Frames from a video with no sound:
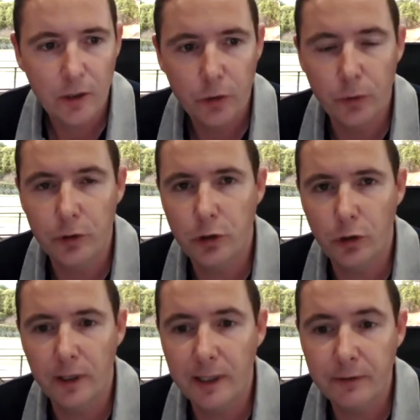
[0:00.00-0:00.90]
who
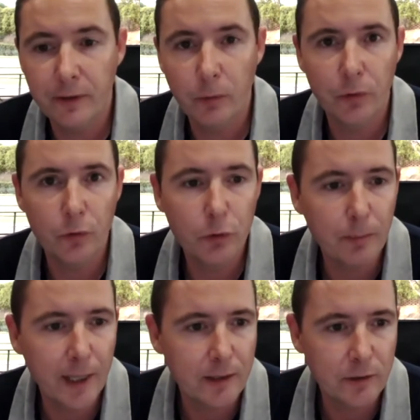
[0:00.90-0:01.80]
enjoy living with
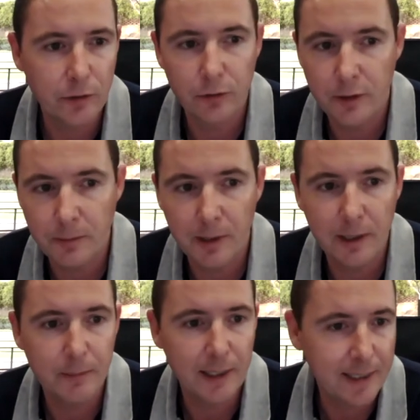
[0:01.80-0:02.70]
roommates, you know,
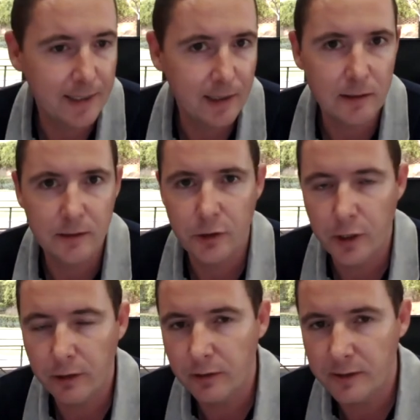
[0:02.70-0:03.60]
typically millennials and
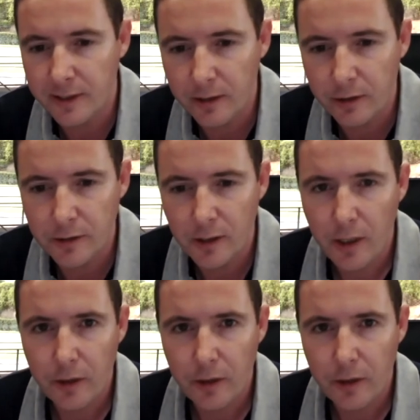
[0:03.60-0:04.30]
General Zers.